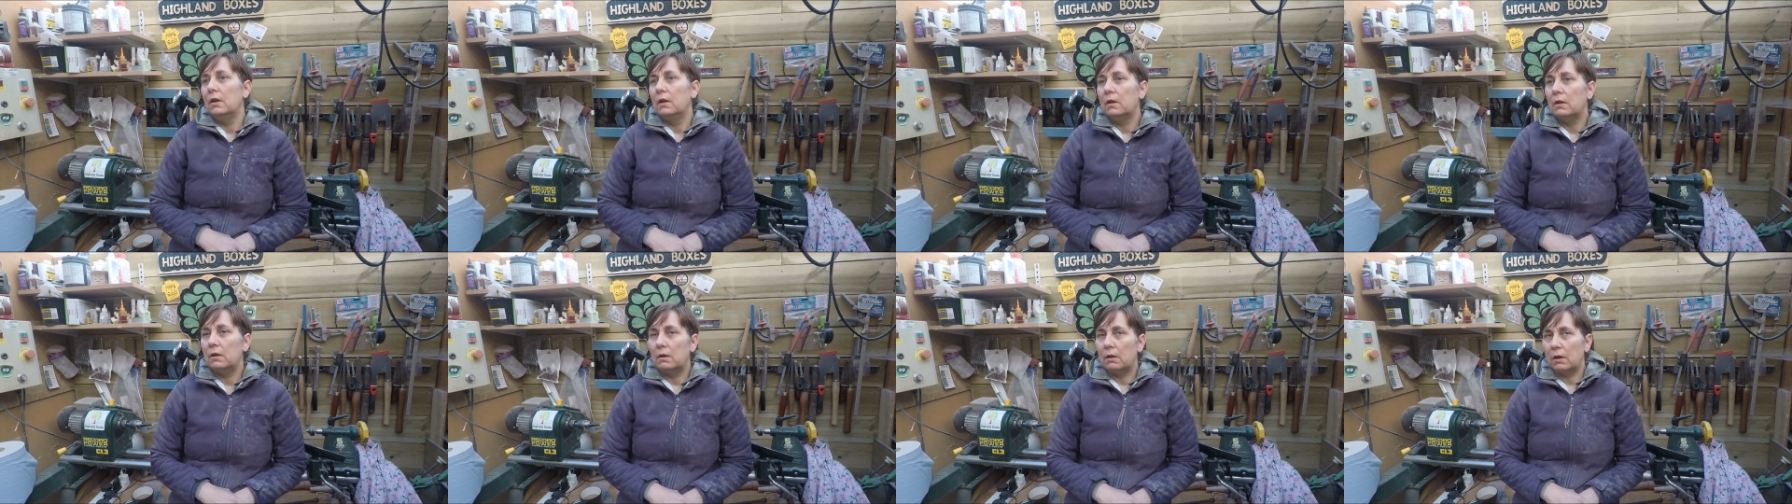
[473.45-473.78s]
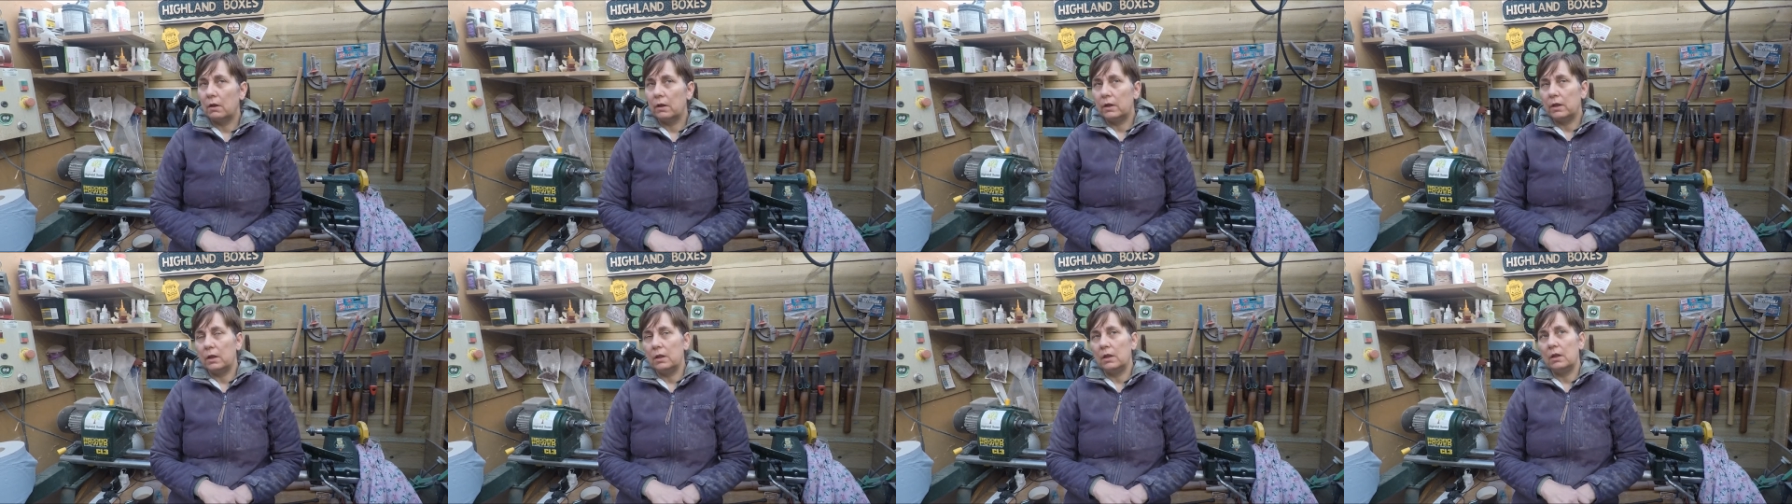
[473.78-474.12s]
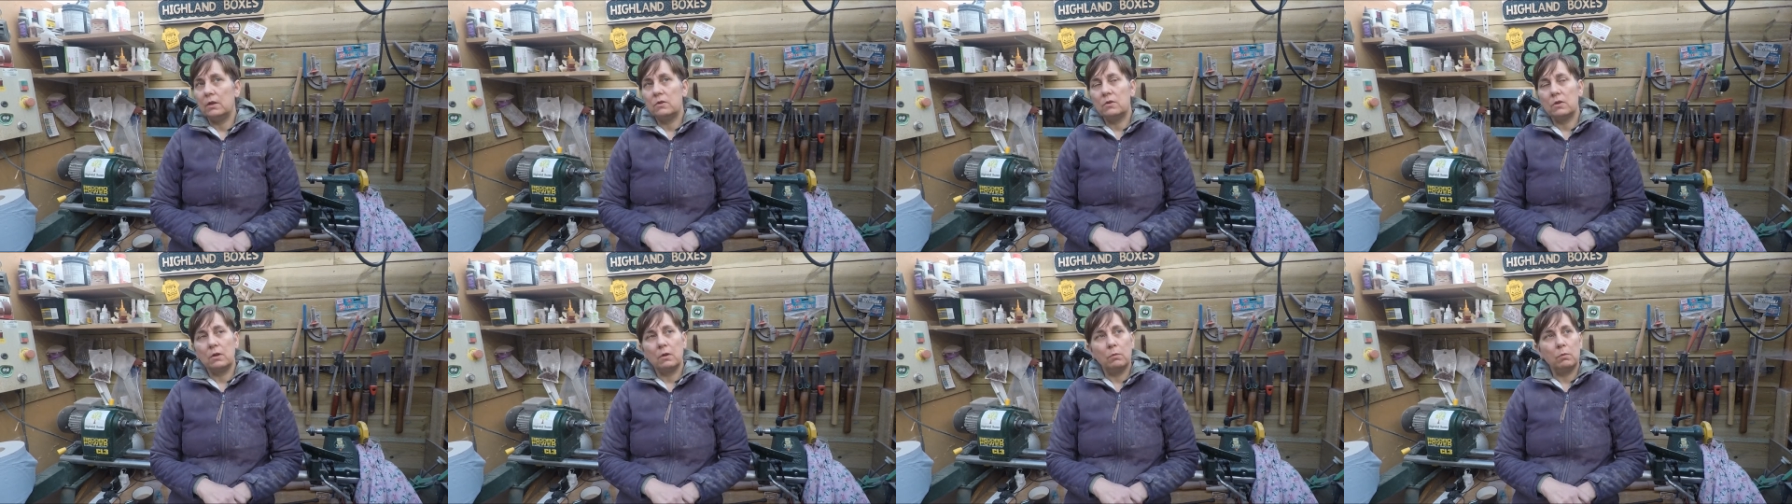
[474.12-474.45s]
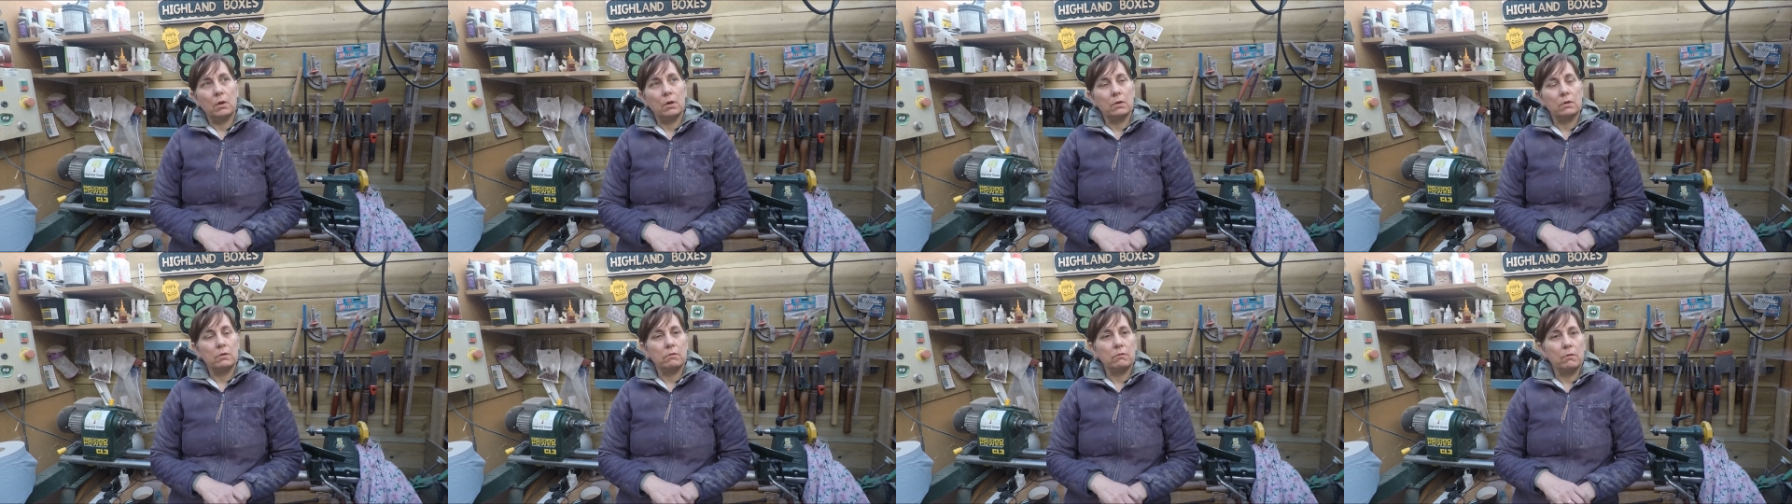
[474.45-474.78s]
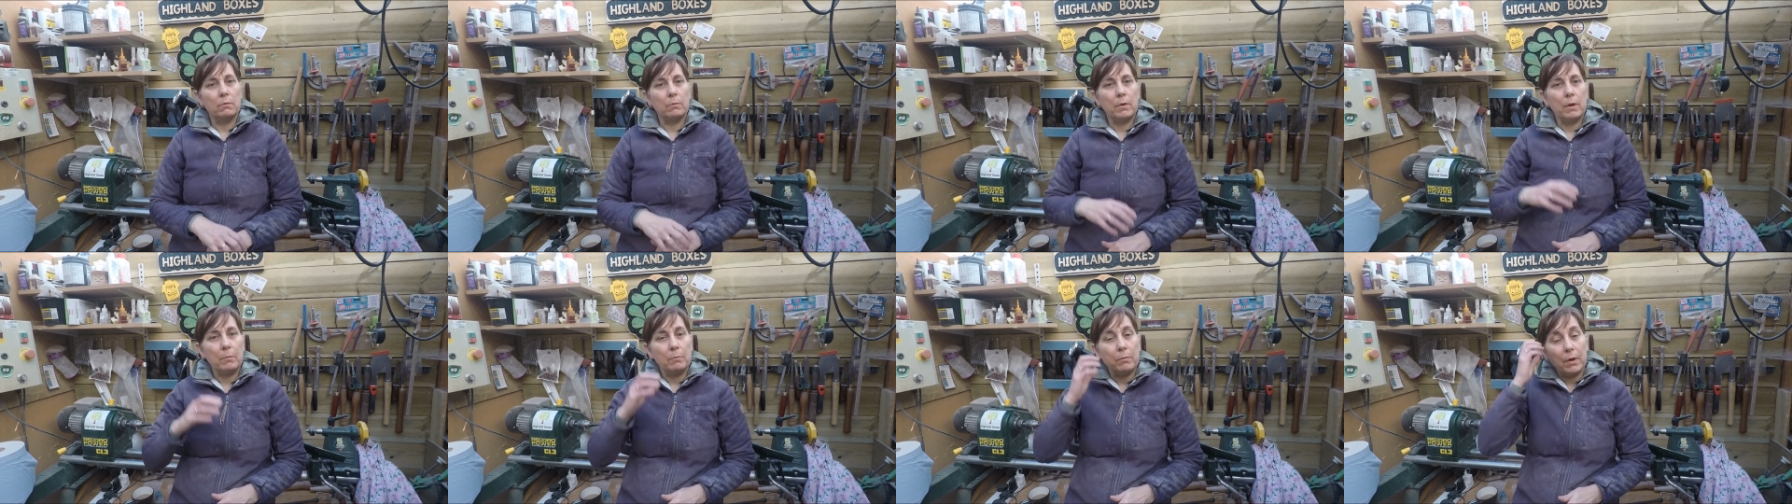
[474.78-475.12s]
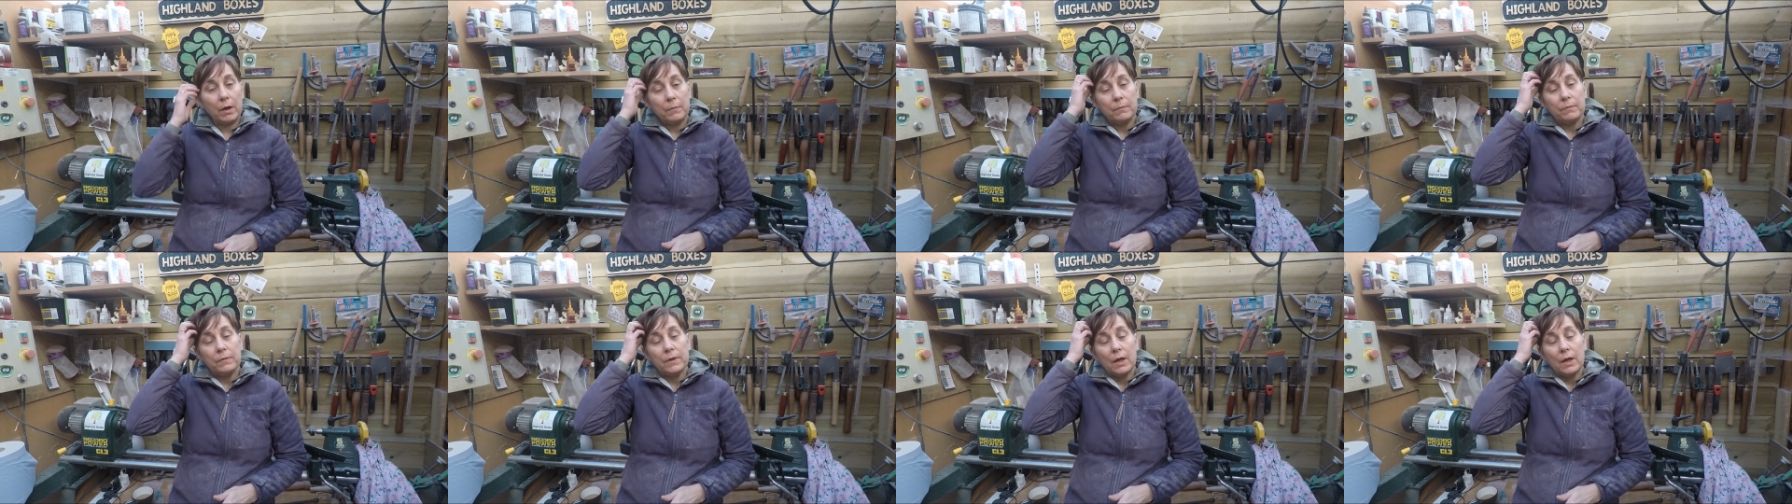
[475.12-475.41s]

Crikey, that took a while to remember.